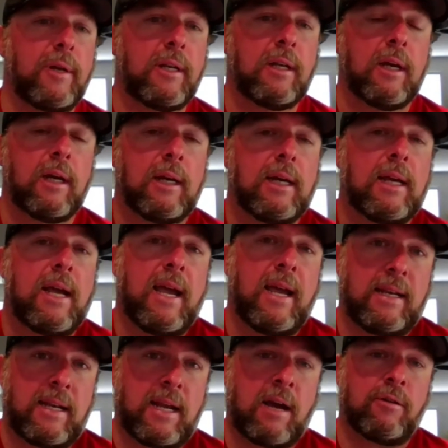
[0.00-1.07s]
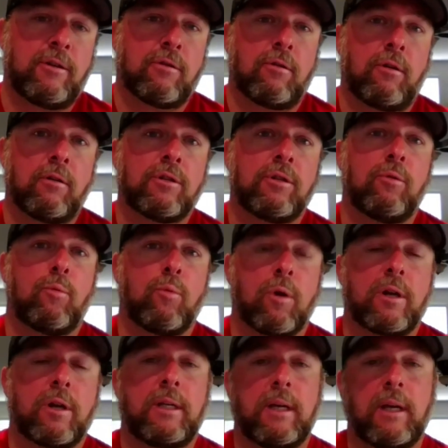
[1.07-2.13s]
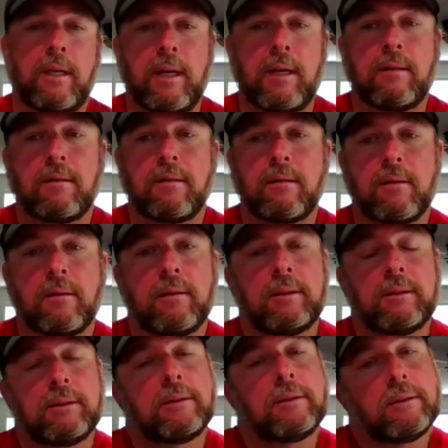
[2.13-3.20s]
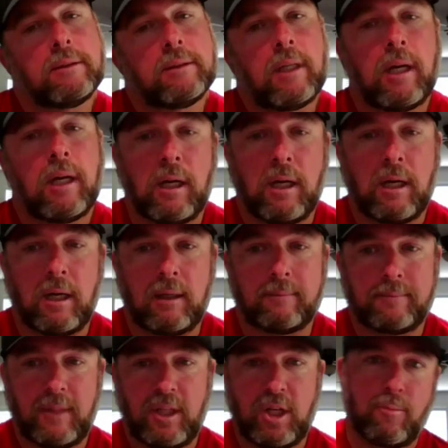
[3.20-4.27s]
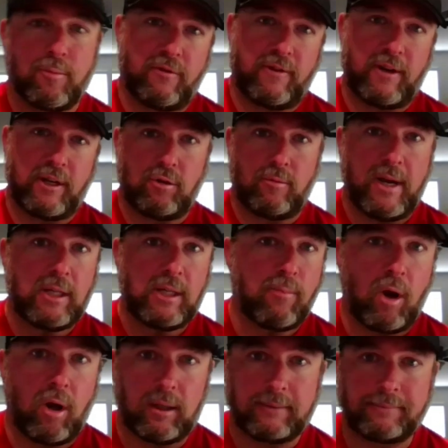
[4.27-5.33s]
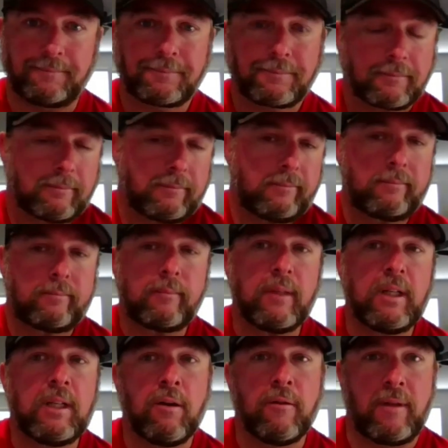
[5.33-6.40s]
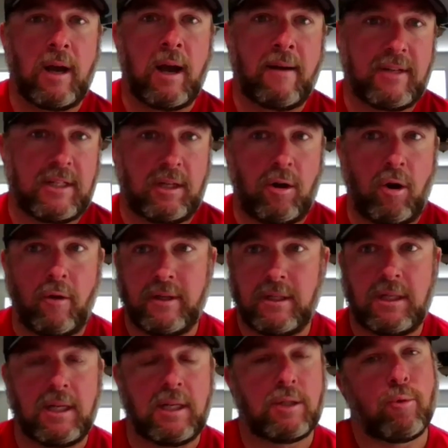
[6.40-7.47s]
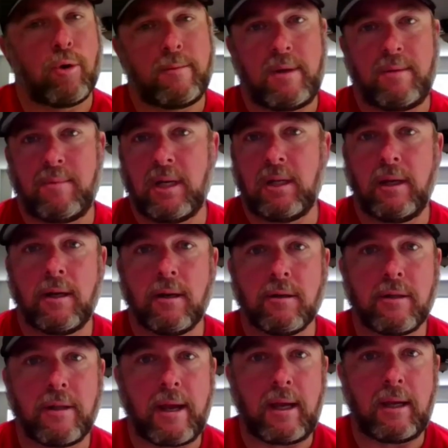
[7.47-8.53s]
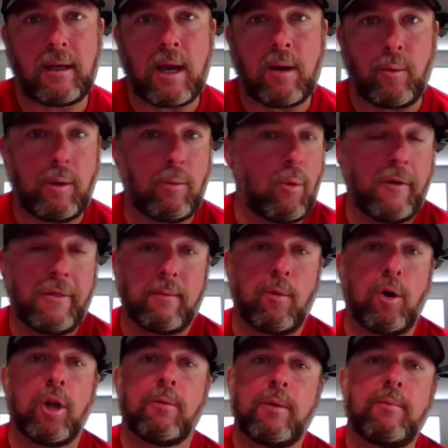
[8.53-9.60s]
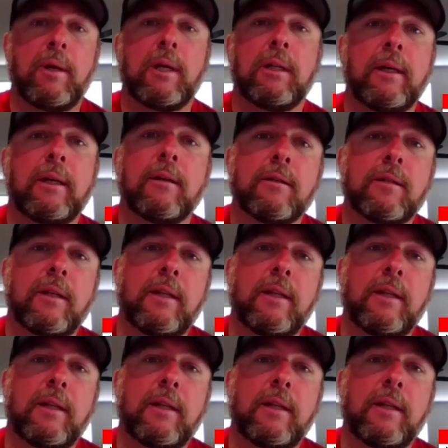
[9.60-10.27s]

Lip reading: And now you're also working against, you know, professional baseball. And, you know, obviously all these kids want to be big leaguers and we want them all to be big leaguers.